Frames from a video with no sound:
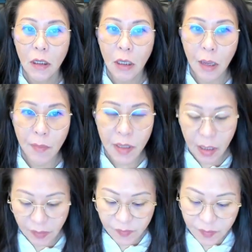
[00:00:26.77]
come in
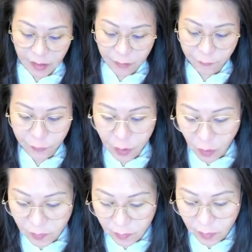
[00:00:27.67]
and seek free
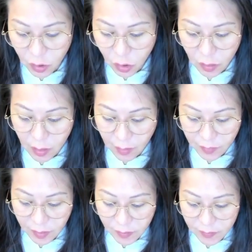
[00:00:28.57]
consultation every
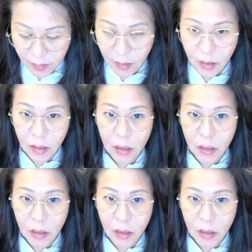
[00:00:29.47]
Thursday.